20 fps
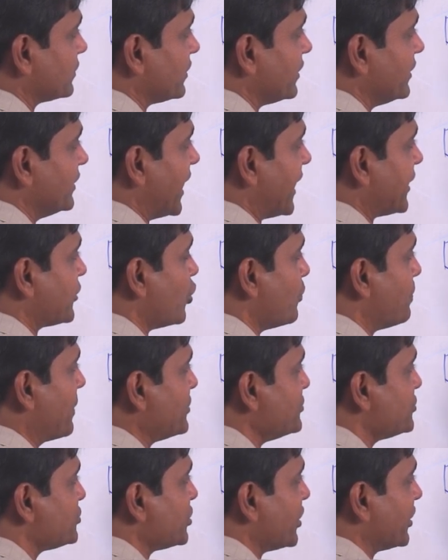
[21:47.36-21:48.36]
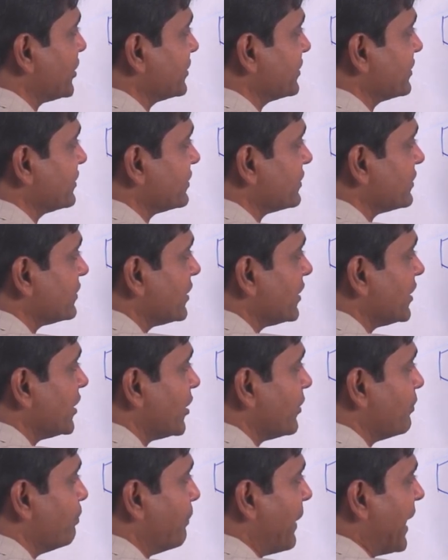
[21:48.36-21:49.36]
Like open chain,
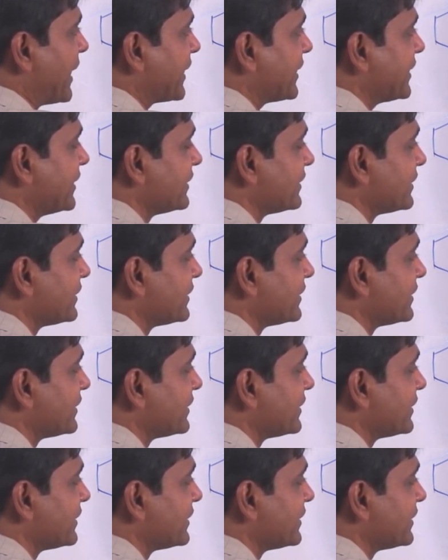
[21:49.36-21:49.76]
make